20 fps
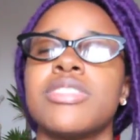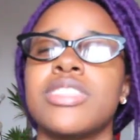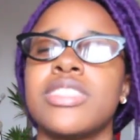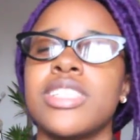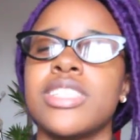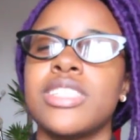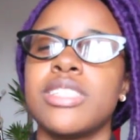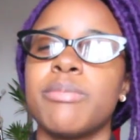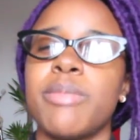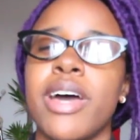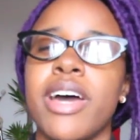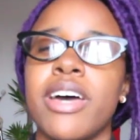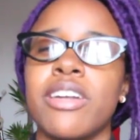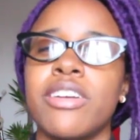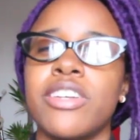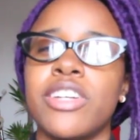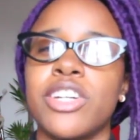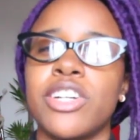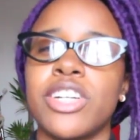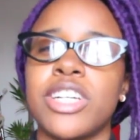doesn't
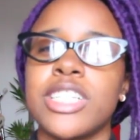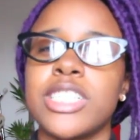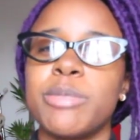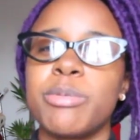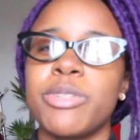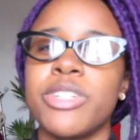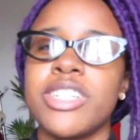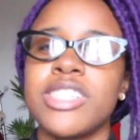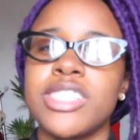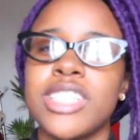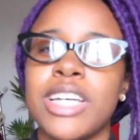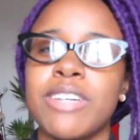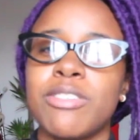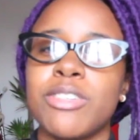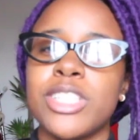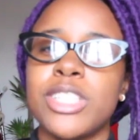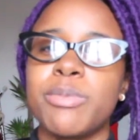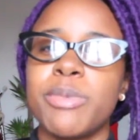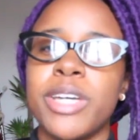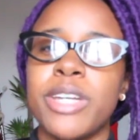matter your experience
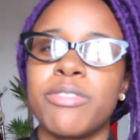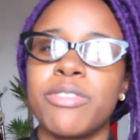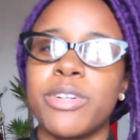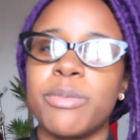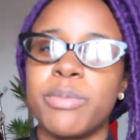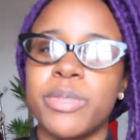level, it's made for